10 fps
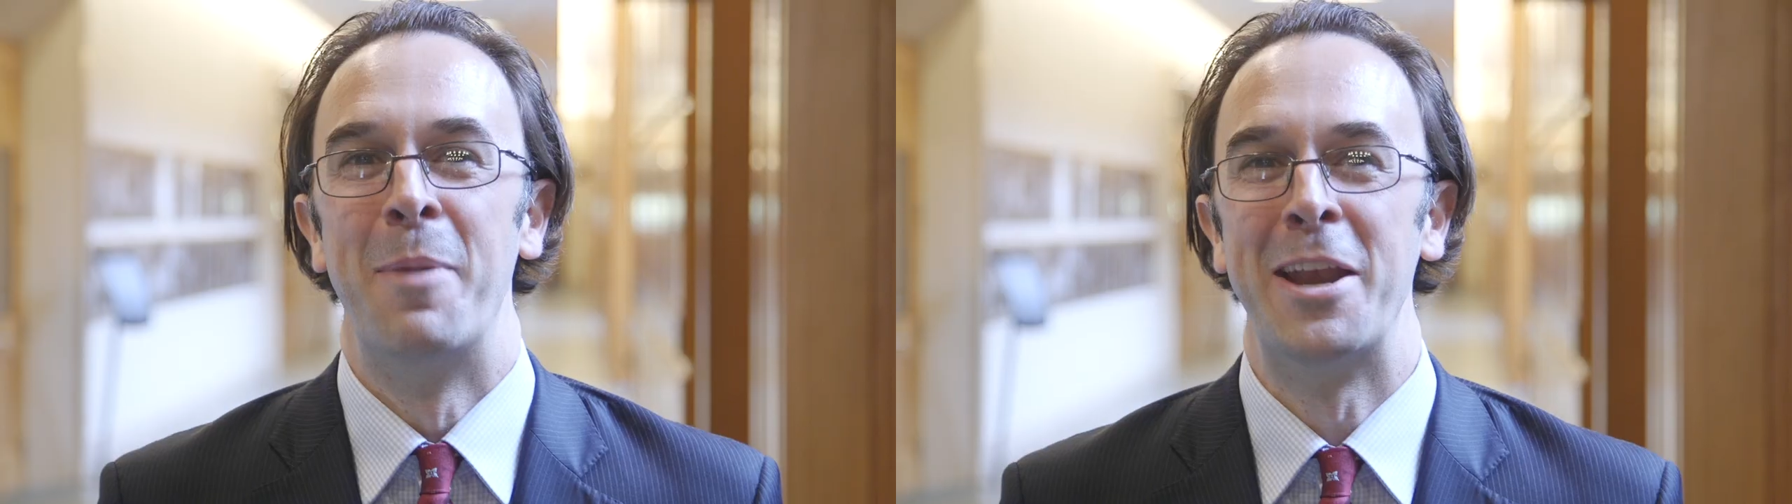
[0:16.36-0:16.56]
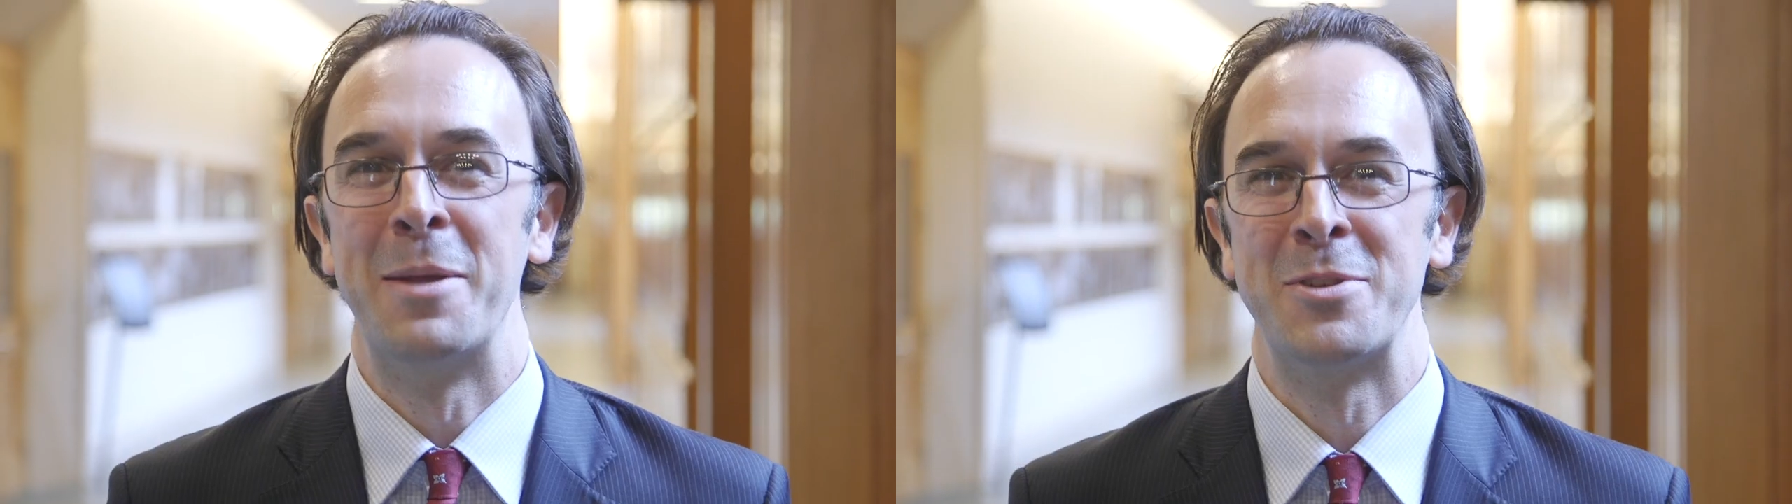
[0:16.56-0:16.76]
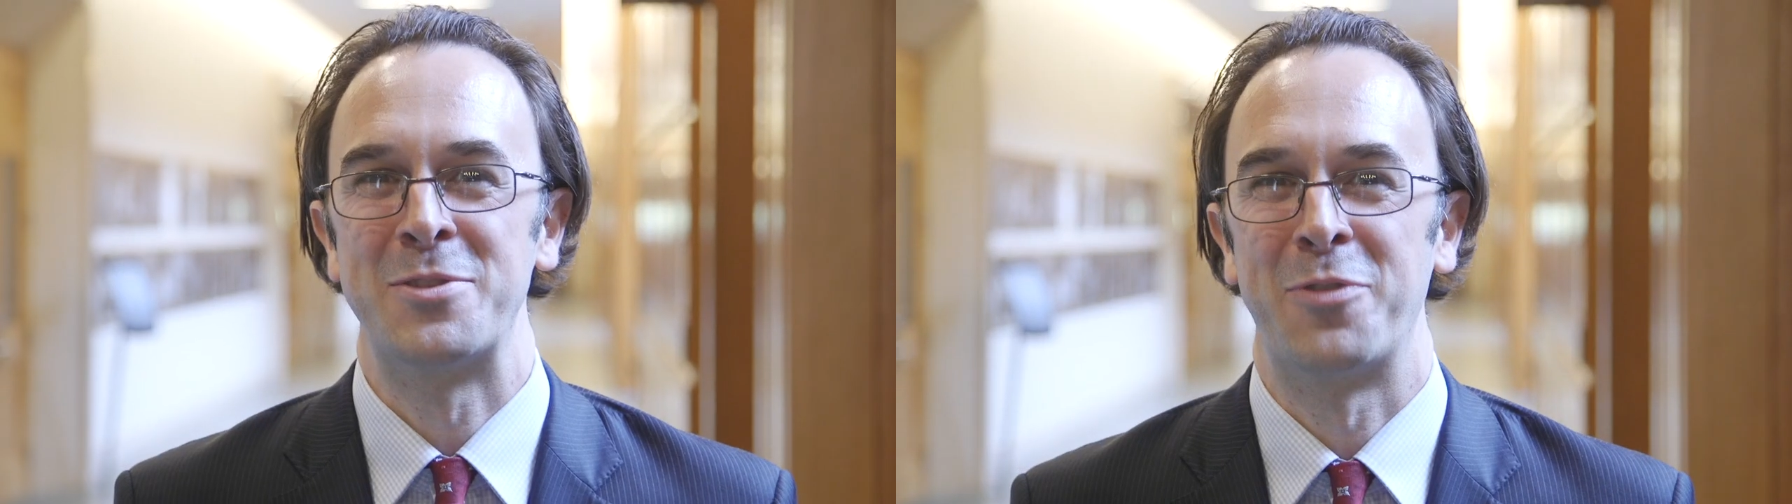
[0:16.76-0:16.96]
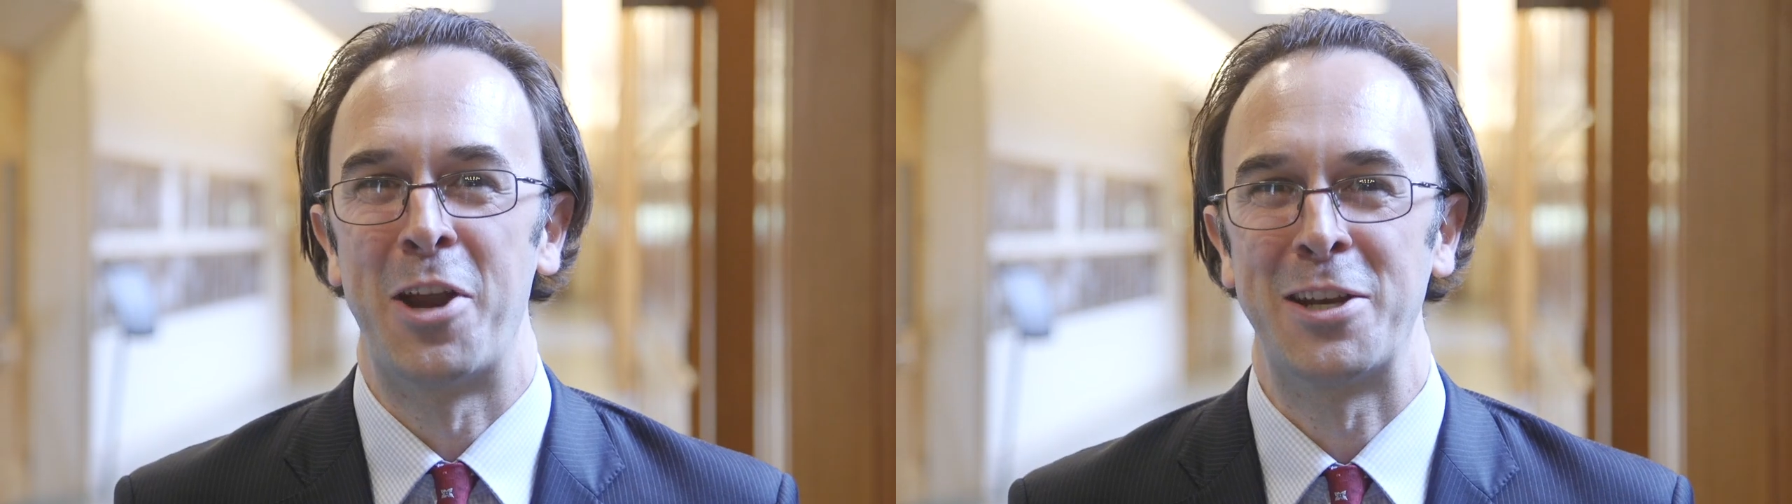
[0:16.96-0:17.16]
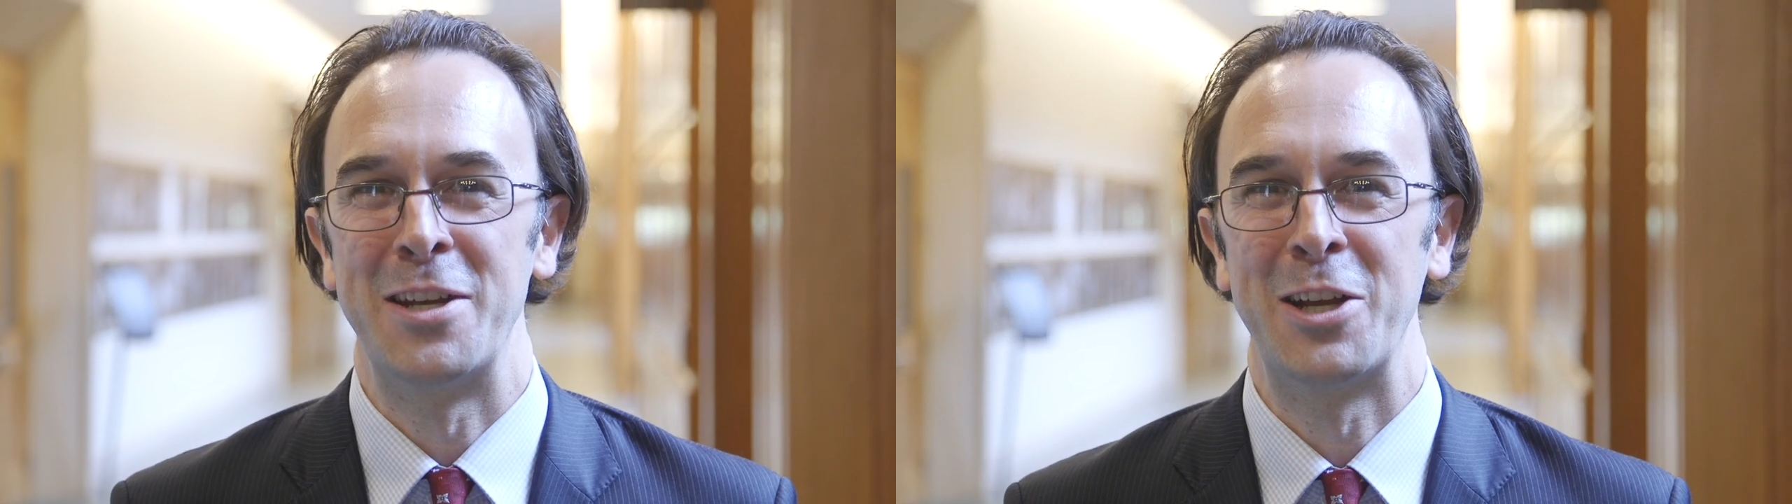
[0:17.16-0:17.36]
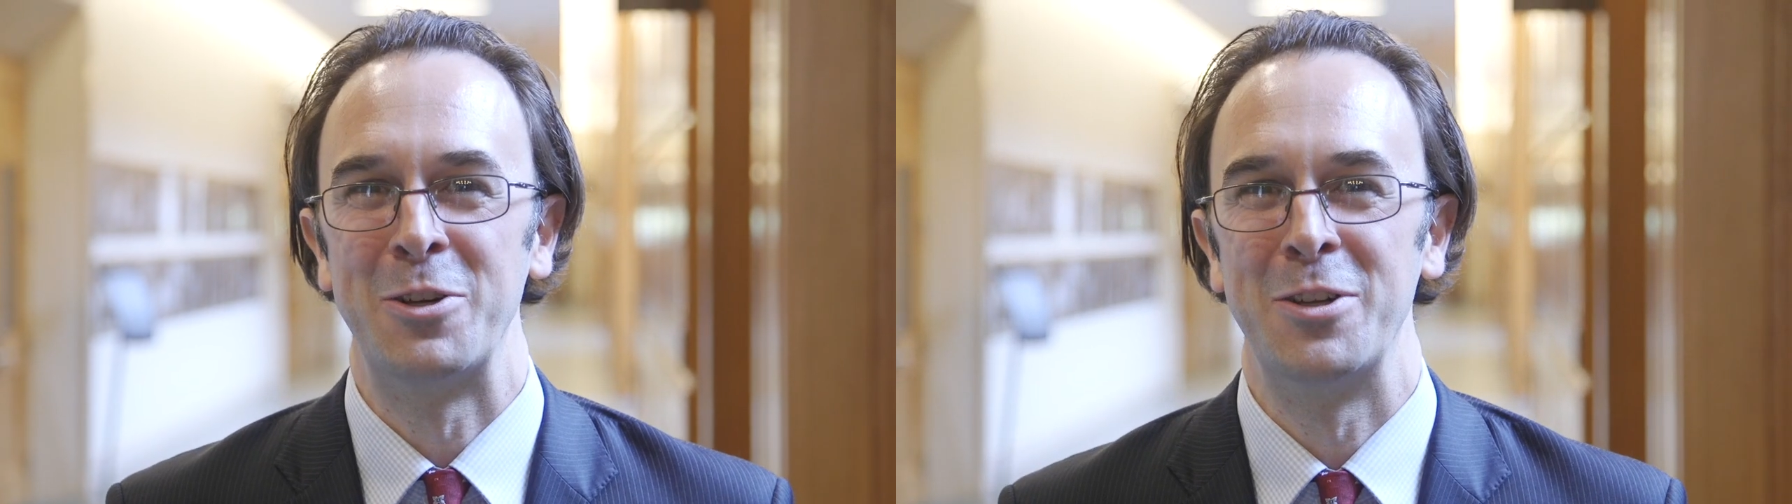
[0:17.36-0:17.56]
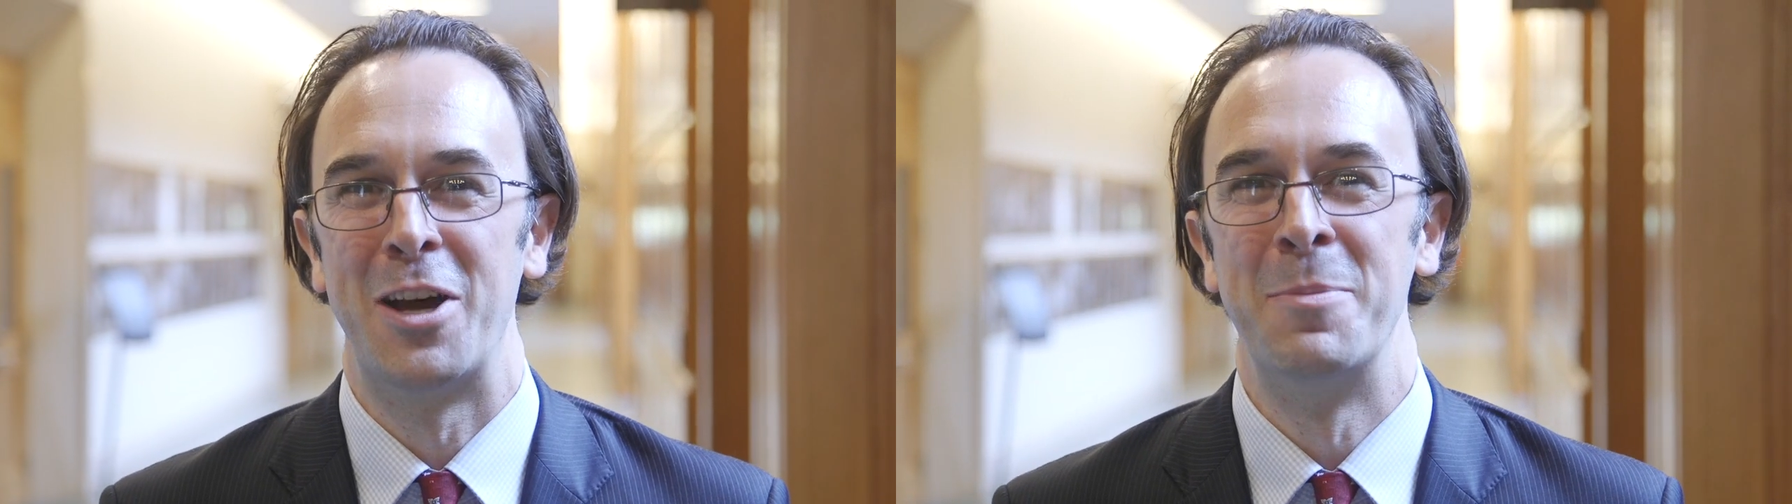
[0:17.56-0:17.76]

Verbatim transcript: My name is Frank Nagle.